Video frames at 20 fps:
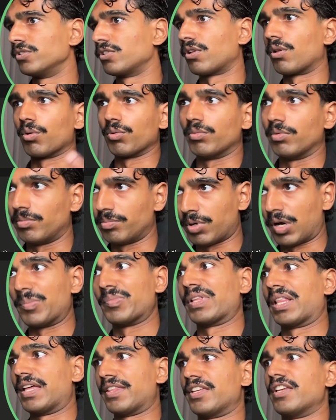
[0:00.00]
Claude would
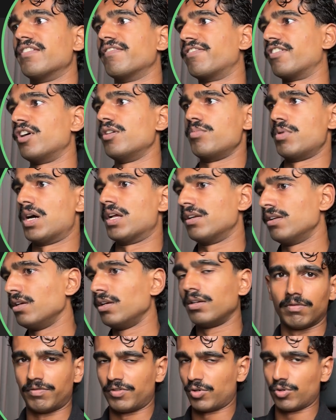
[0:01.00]
populate the info, but
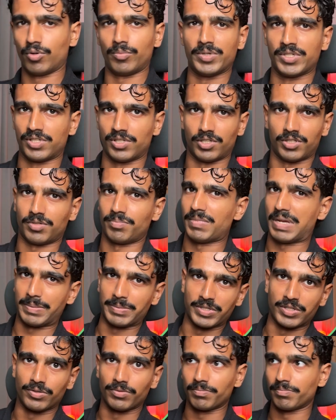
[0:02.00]
for your business,
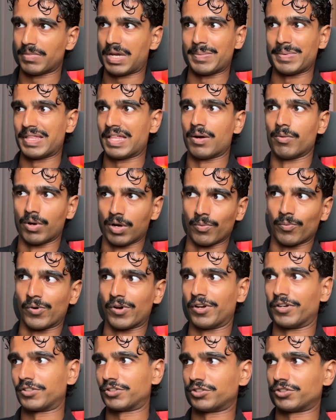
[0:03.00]
maybe that won't work.